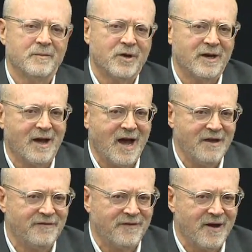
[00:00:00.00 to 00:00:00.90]
But
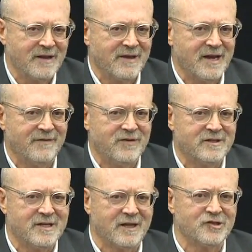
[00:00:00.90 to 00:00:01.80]
I find that if you
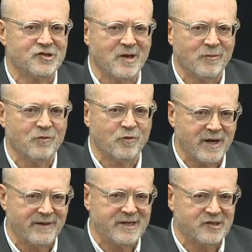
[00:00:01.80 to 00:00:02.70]
tell someone
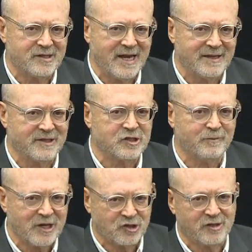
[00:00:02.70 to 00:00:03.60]
where they stand,
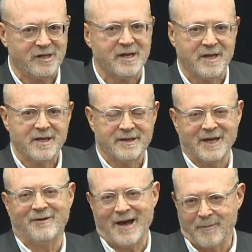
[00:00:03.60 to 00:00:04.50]
especially
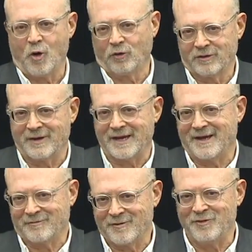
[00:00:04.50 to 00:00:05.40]
now I'm older, I got
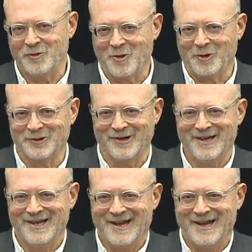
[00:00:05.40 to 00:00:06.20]
to review older.